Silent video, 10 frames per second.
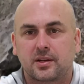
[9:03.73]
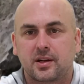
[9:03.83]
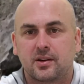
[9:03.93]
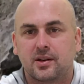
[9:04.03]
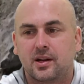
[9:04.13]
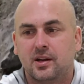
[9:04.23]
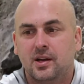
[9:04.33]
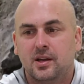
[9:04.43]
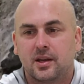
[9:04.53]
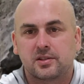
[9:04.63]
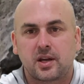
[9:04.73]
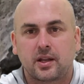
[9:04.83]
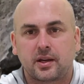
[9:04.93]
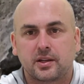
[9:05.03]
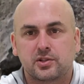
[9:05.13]
there, and they
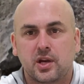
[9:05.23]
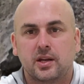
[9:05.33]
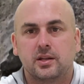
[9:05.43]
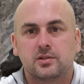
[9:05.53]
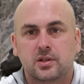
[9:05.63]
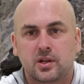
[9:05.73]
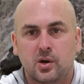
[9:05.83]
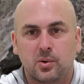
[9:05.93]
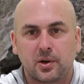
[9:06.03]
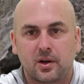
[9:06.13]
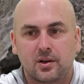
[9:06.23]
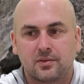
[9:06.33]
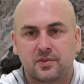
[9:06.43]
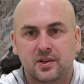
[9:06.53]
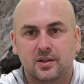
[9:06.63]
sound like a jet engine going
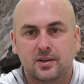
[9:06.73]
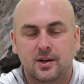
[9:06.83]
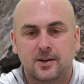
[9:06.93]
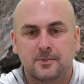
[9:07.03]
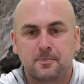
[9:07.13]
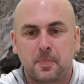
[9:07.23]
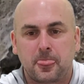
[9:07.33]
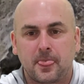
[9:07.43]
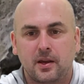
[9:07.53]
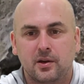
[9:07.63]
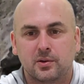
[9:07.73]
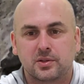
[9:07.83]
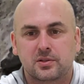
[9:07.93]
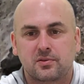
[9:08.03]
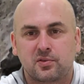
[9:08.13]
off. And,
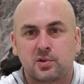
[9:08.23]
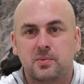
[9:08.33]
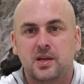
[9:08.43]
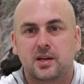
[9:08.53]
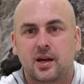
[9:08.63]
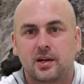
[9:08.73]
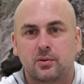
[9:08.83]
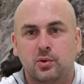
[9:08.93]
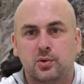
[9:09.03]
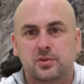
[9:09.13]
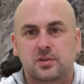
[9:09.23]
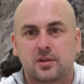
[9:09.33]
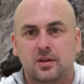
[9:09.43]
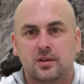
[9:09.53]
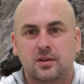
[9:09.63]
just to me, it kind of ruins
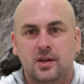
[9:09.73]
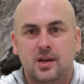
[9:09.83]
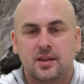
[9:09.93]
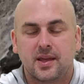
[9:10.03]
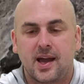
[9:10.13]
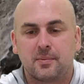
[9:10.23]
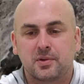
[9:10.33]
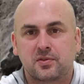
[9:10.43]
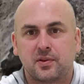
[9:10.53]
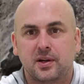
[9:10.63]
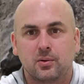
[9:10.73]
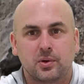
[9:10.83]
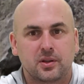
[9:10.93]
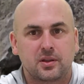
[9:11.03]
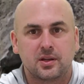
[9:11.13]
the atmosphere.
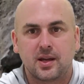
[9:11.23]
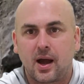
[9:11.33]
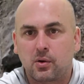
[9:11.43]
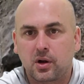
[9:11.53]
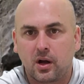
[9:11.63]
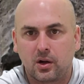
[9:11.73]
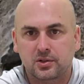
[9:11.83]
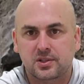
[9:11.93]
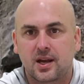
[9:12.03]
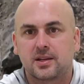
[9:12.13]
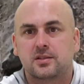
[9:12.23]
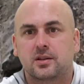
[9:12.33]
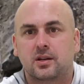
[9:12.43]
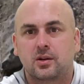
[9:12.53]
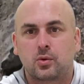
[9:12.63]
With the alcohol, it's nice and
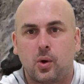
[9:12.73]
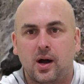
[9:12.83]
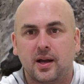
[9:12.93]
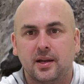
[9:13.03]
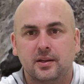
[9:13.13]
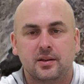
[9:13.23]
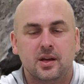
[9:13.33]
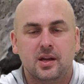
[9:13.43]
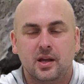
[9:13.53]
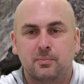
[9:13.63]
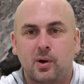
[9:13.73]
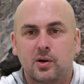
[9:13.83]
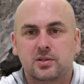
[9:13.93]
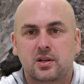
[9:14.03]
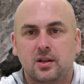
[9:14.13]
quiet. It
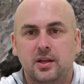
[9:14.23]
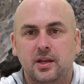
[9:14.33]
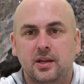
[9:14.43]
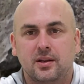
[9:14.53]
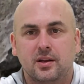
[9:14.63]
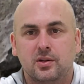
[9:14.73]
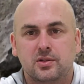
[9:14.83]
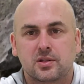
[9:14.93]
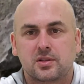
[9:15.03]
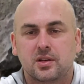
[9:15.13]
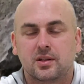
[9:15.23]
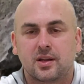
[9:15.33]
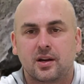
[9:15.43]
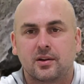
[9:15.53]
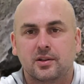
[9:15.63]
burns clean, and you just sit
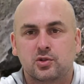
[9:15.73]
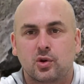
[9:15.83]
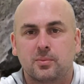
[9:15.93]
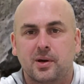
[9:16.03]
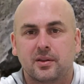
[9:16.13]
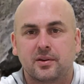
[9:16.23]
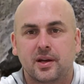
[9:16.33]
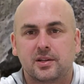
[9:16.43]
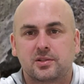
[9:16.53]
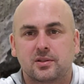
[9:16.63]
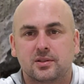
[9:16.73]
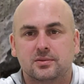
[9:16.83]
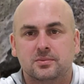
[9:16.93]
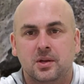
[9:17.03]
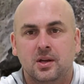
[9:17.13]
there and enjoy Mother Nature and